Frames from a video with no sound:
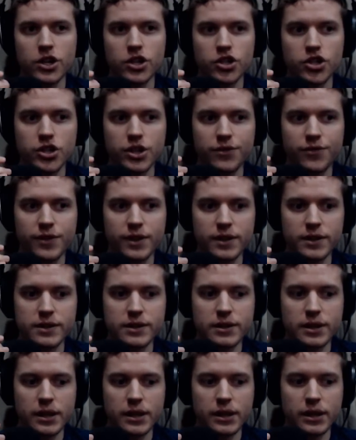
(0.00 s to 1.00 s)
She
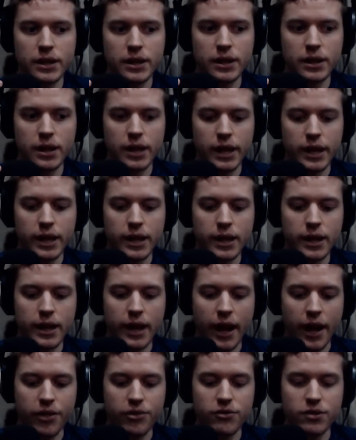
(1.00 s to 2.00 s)
feels like
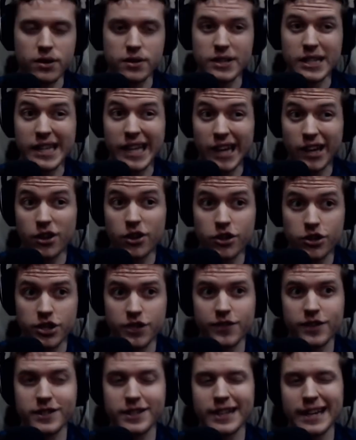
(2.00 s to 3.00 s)
Catherine doesn't like her.
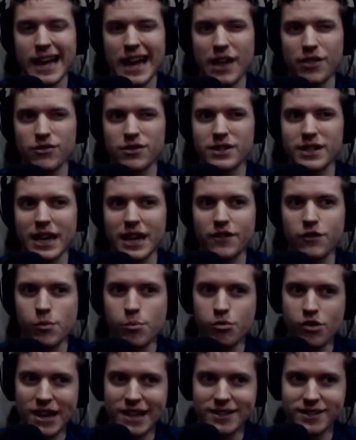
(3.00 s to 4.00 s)
She feels like Catherine is kind of
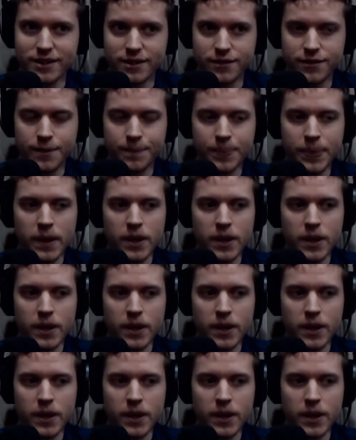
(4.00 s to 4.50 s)
abrasive.